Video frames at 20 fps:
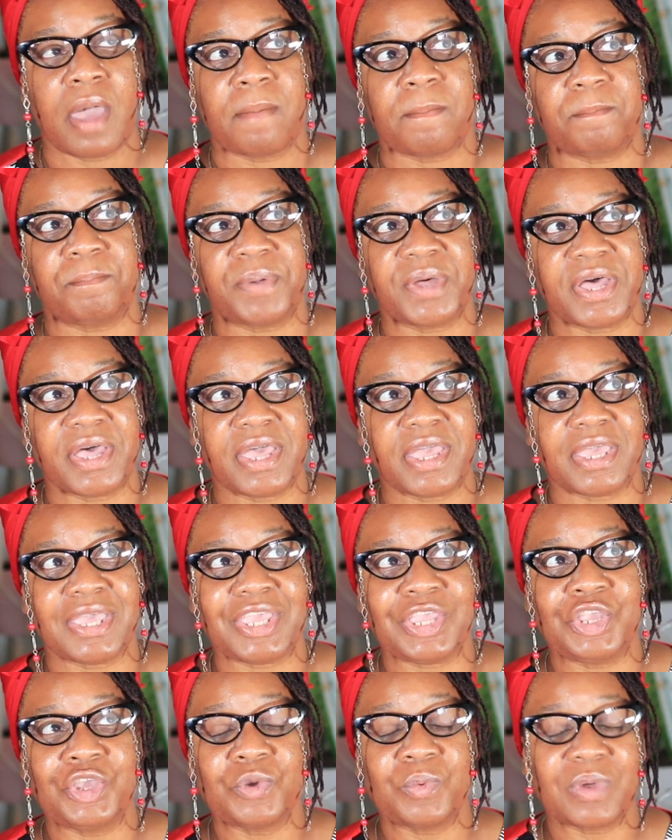But
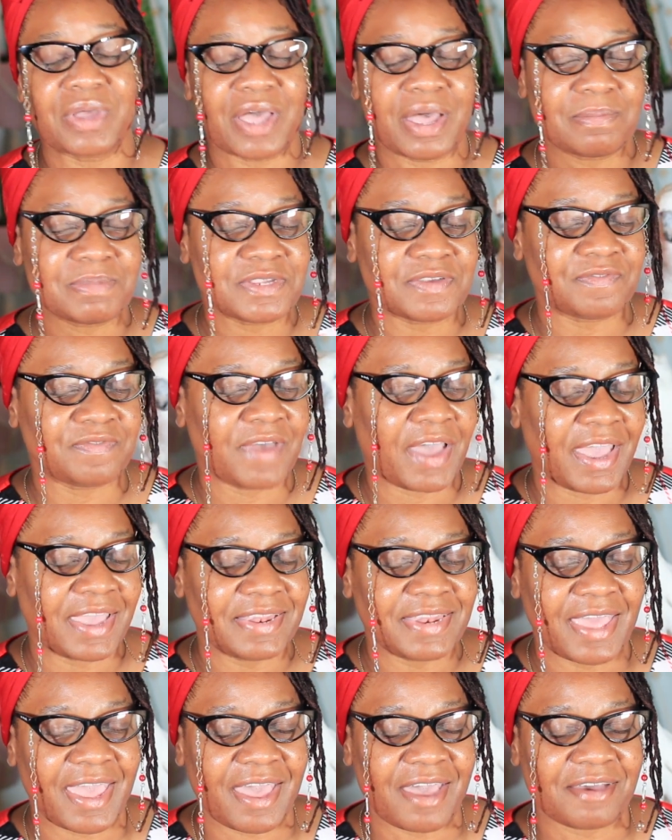you will come to
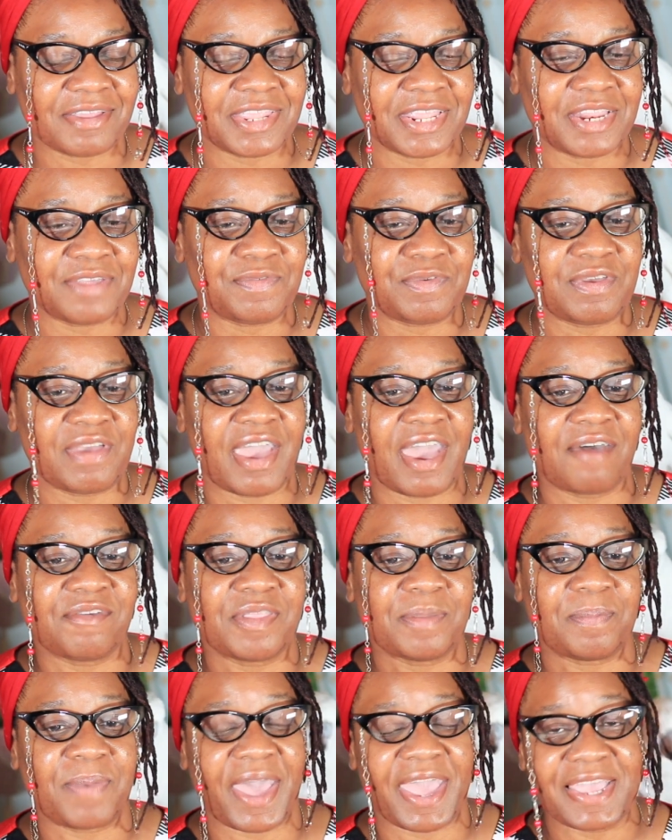find out that if you have
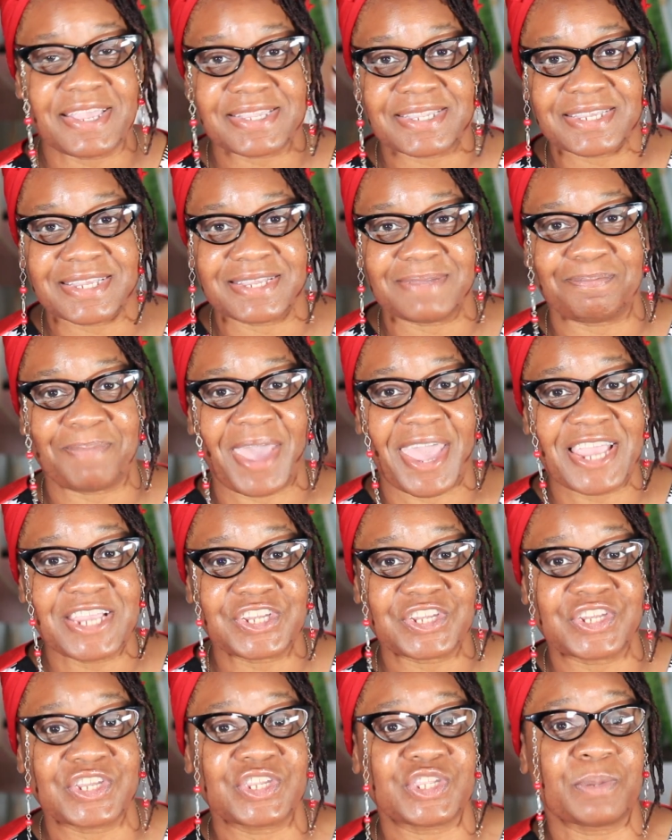the
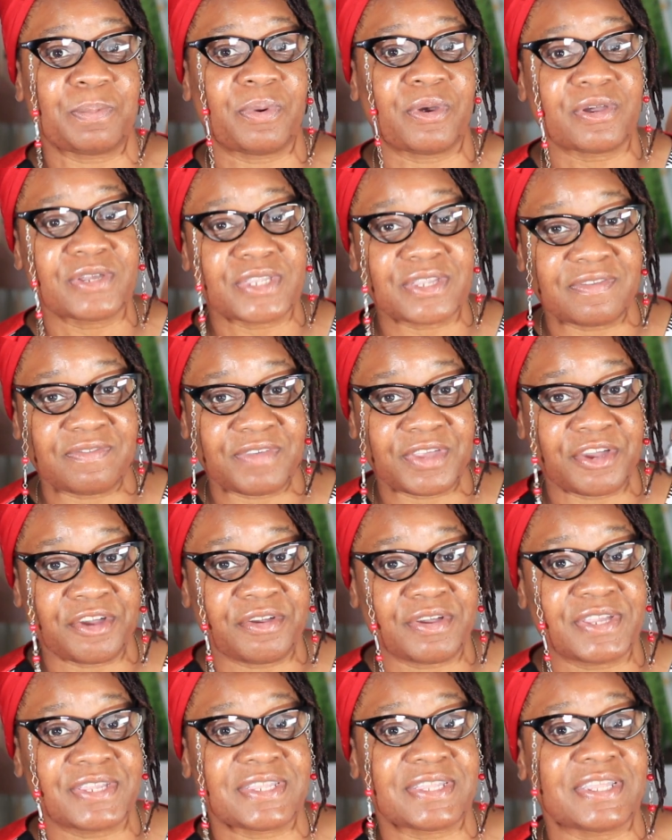patience, the
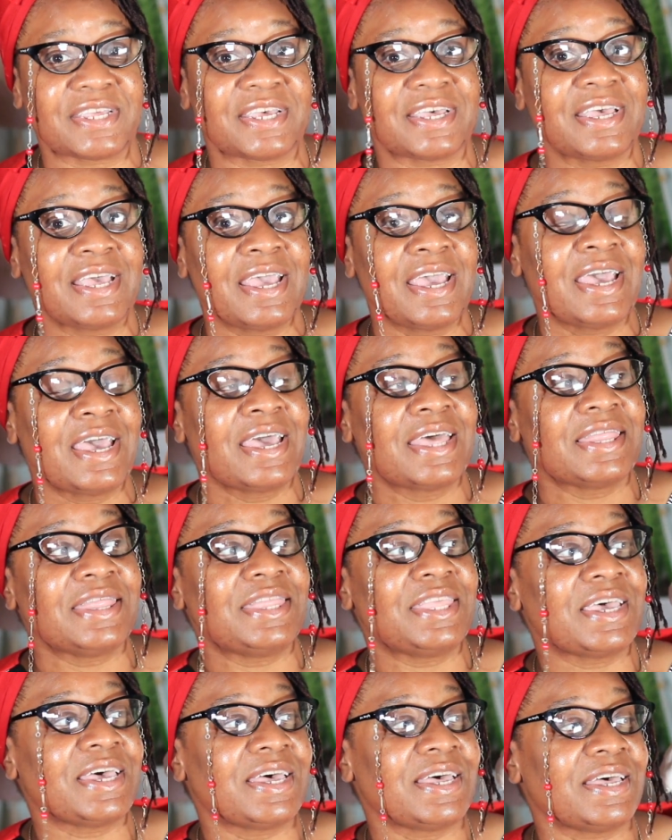perseverance,
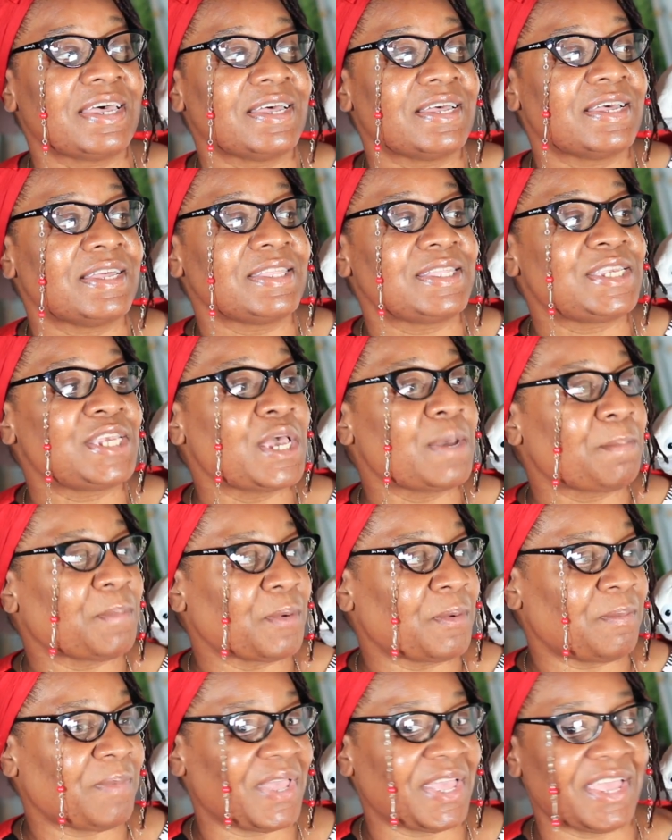the
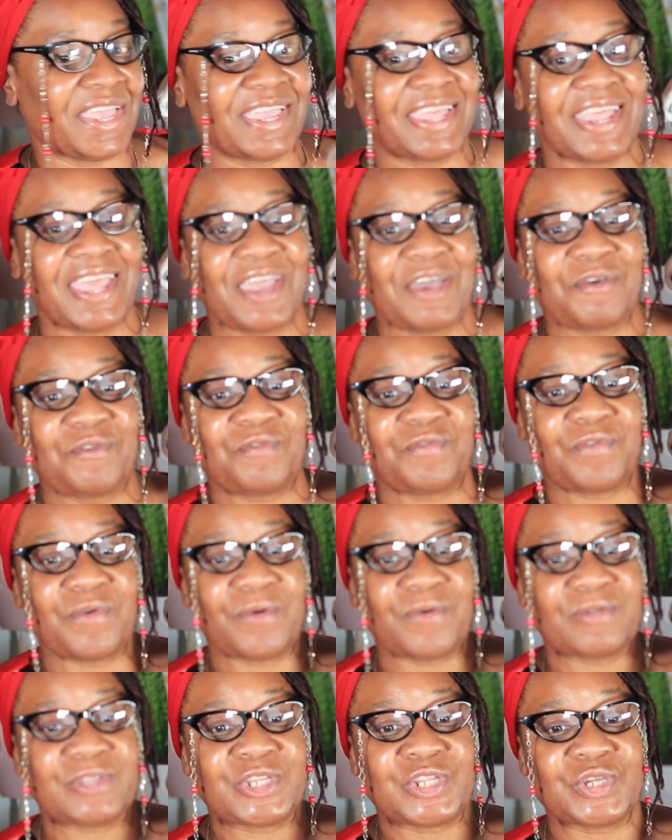temperament
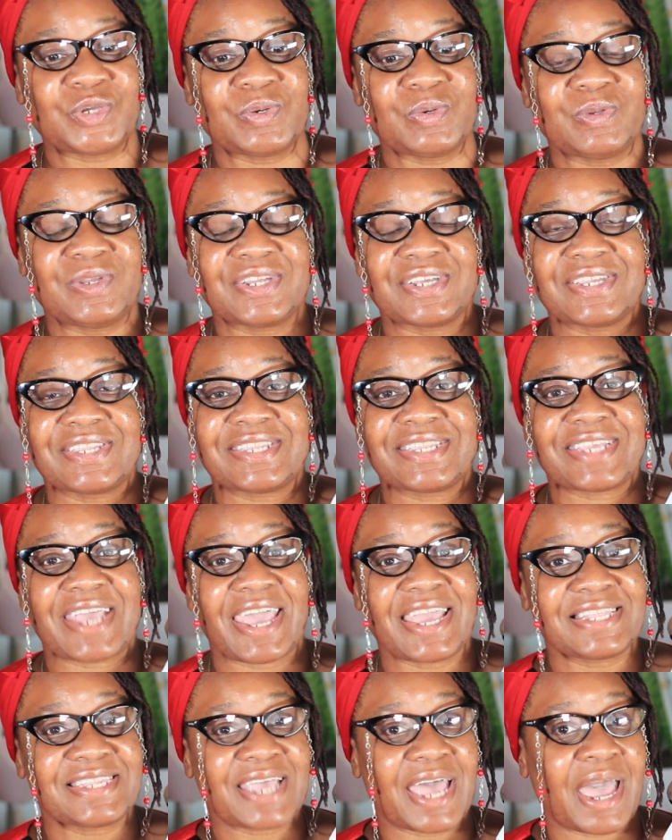to just
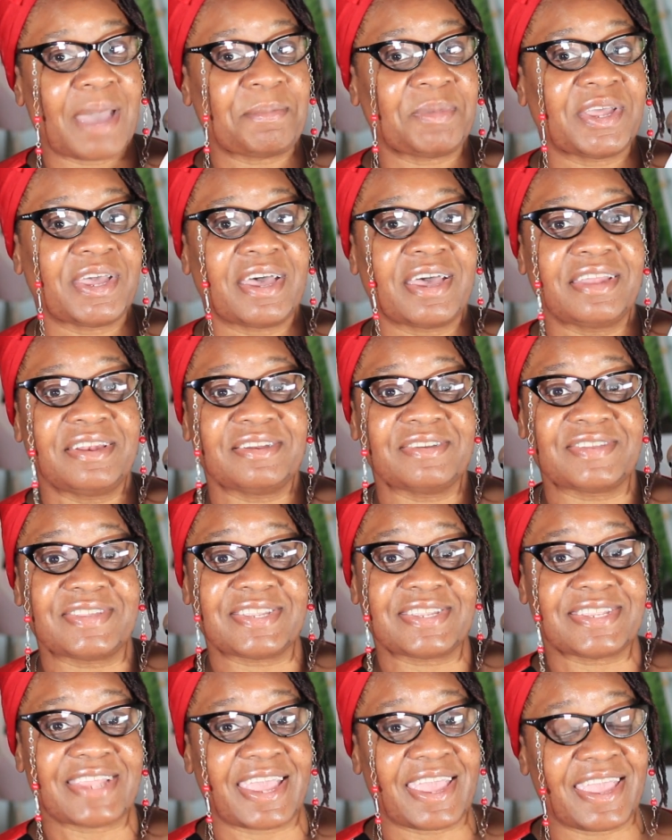take time to
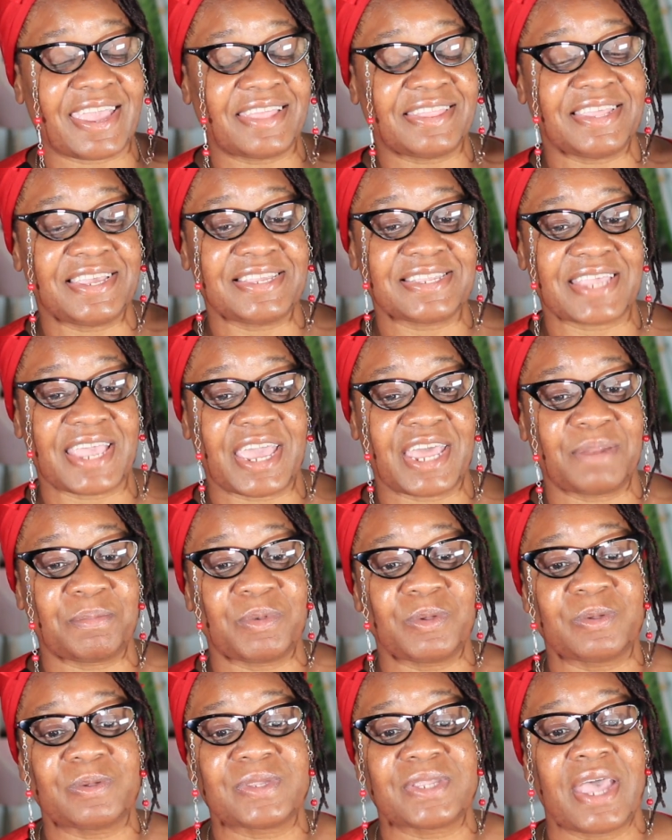understand these
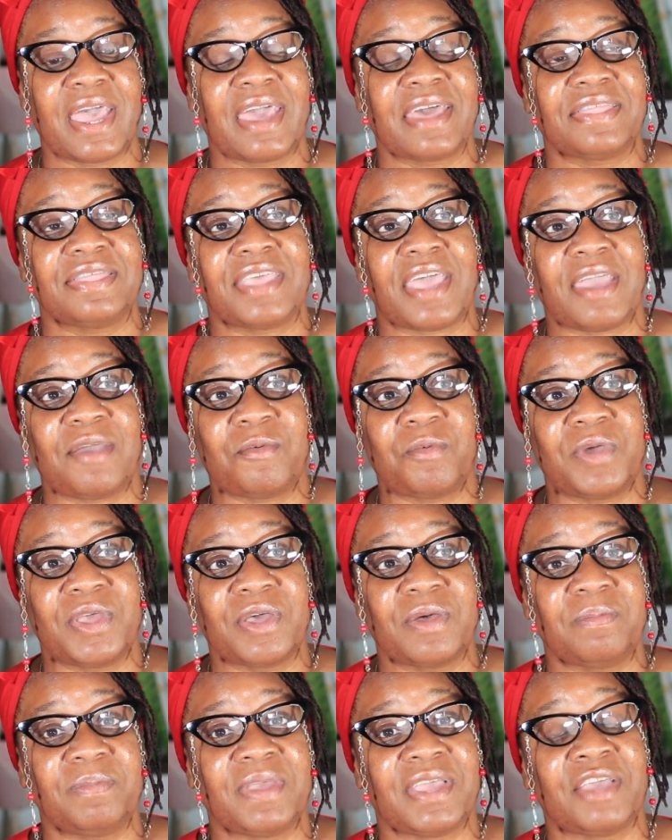animals, it
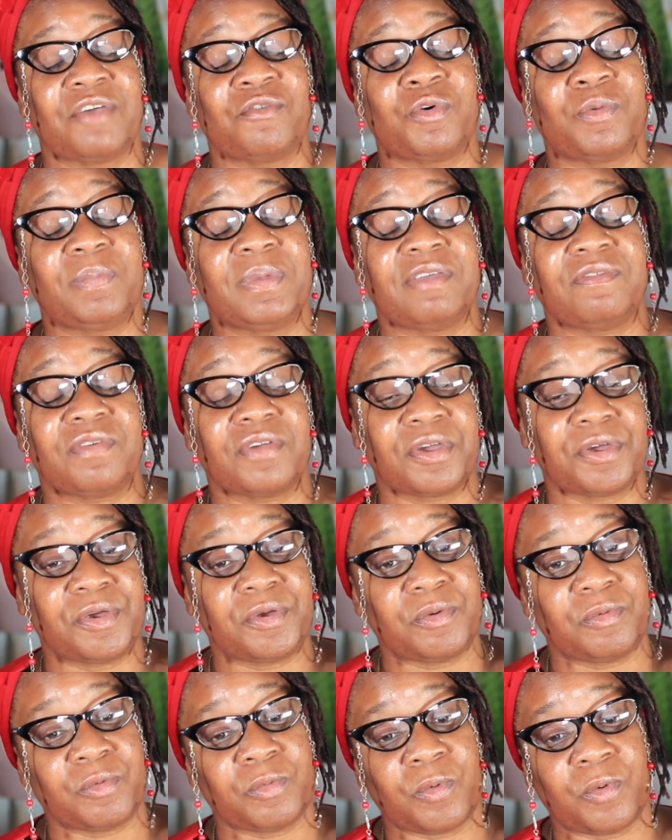will be
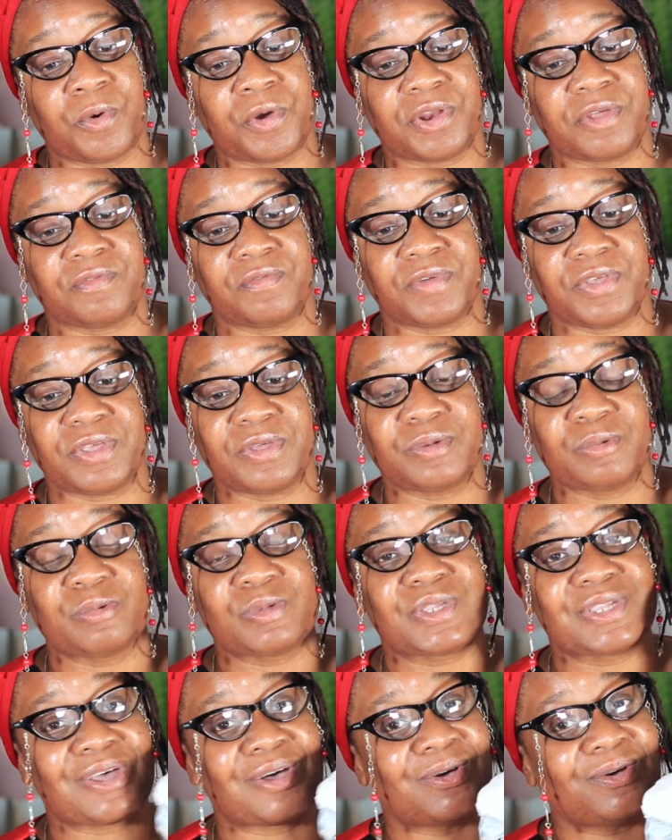very rewarding for you.
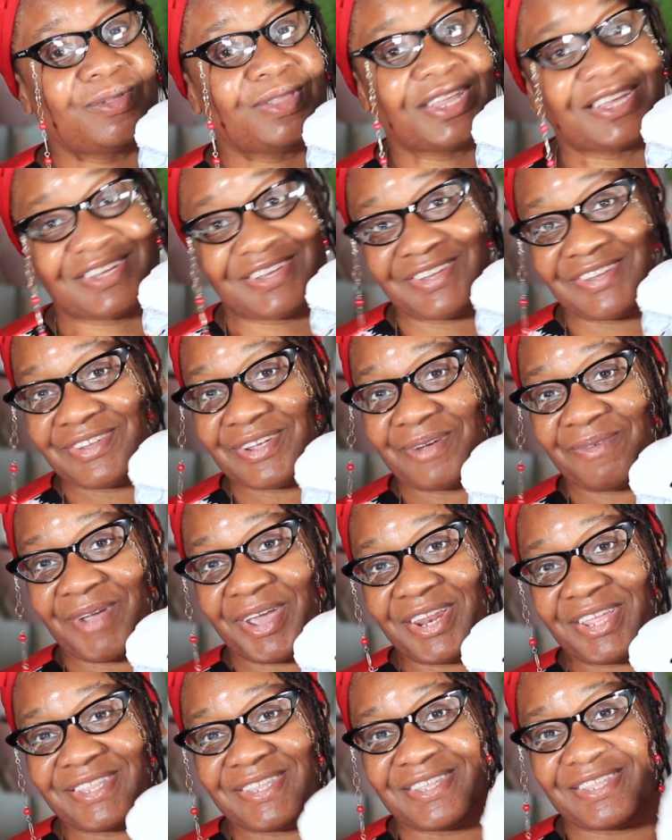So let's just jump
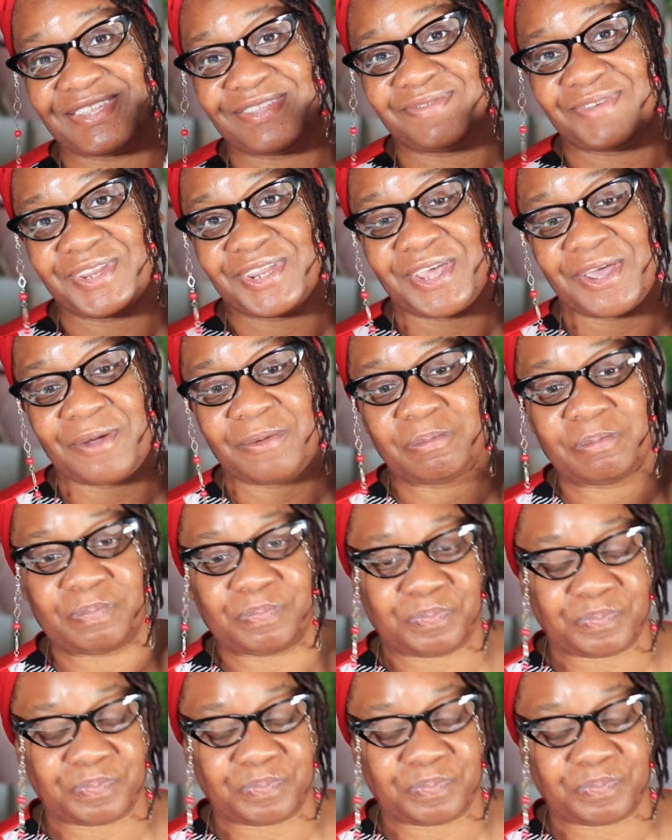right into this video.